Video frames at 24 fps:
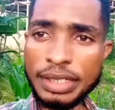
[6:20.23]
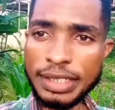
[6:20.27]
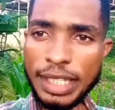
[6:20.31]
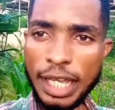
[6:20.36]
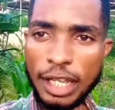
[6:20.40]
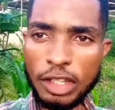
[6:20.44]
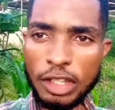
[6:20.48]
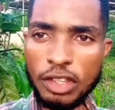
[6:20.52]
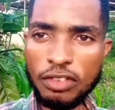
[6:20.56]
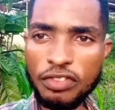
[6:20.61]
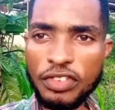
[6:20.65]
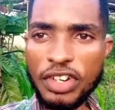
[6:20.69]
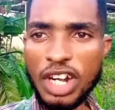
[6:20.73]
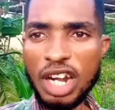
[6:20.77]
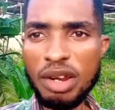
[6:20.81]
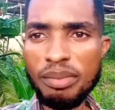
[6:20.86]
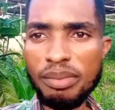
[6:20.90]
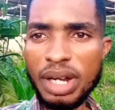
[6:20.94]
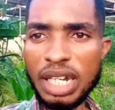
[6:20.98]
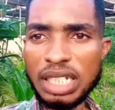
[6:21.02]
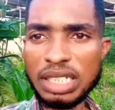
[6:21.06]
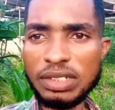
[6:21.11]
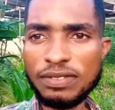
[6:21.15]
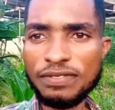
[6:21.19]
Thank you
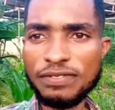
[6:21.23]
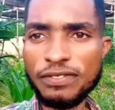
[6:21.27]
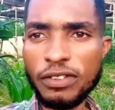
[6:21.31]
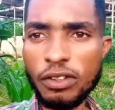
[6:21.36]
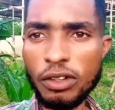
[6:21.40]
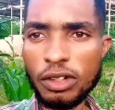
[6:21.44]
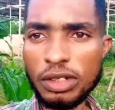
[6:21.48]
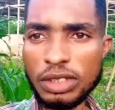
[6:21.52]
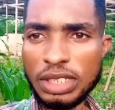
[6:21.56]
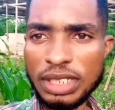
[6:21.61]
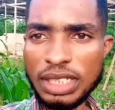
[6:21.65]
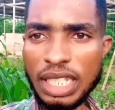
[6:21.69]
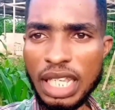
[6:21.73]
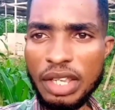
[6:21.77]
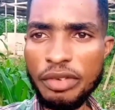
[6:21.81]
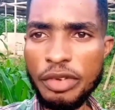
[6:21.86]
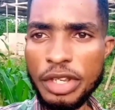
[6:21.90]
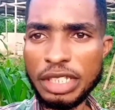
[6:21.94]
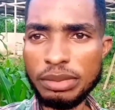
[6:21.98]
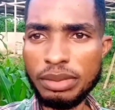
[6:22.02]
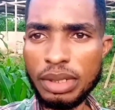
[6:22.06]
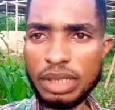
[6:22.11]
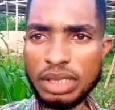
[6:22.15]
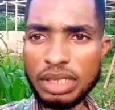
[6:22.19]
very much for staying
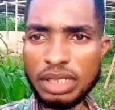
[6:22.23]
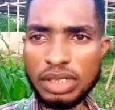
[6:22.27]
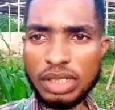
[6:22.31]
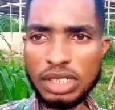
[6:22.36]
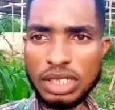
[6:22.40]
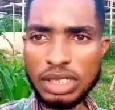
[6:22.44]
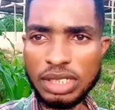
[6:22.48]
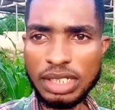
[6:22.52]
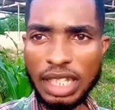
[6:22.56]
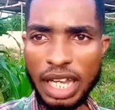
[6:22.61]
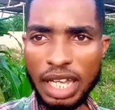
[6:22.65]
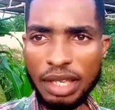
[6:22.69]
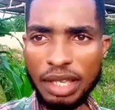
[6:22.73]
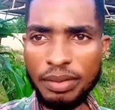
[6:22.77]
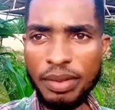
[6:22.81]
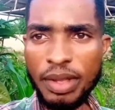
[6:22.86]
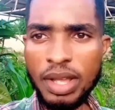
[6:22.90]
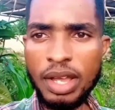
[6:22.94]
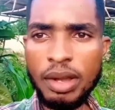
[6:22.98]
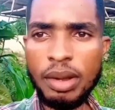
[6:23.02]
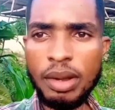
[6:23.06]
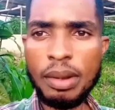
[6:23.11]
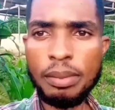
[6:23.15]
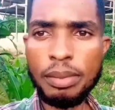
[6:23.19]
with me till this time.
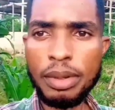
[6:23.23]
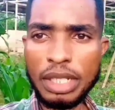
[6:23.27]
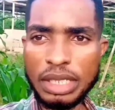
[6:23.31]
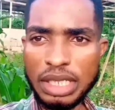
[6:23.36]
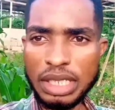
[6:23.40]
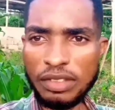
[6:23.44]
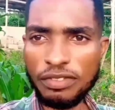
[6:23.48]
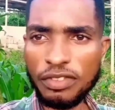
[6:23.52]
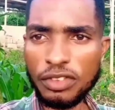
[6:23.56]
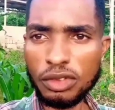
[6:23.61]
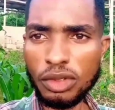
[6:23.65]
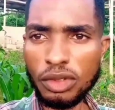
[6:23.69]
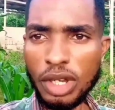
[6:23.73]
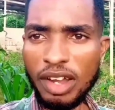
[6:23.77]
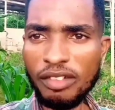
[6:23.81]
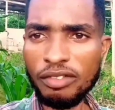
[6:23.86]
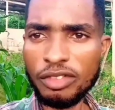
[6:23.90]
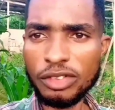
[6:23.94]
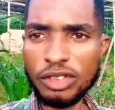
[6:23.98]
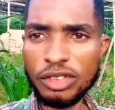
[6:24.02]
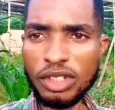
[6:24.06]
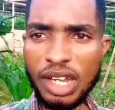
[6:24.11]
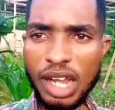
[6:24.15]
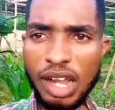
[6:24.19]
Please, if you
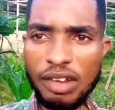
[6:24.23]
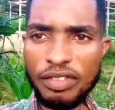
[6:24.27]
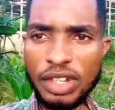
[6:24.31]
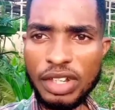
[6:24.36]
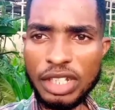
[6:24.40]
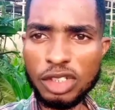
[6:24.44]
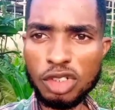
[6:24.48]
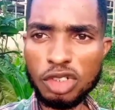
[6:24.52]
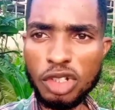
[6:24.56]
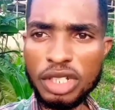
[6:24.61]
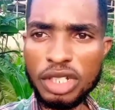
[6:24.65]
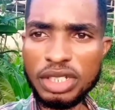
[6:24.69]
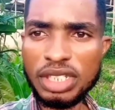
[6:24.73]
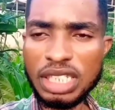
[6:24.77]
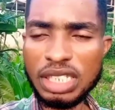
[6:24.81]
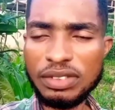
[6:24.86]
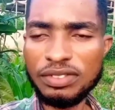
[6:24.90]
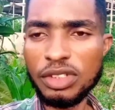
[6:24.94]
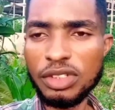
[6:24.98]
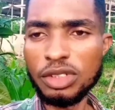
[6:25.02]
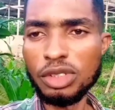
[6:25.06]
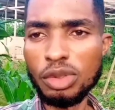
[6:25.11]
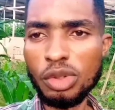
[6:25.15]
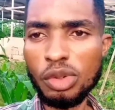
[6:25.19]
know I've enjoyed
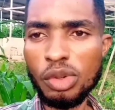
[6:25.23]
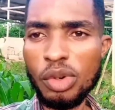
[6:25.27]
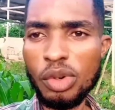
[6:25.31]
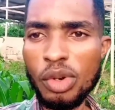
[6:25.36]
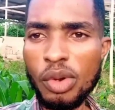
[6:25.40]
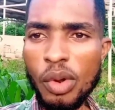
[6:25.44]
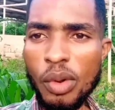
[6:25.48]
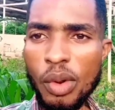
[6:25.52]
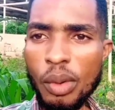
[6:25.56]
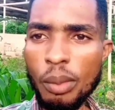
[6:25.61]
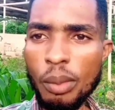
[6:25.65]
this video,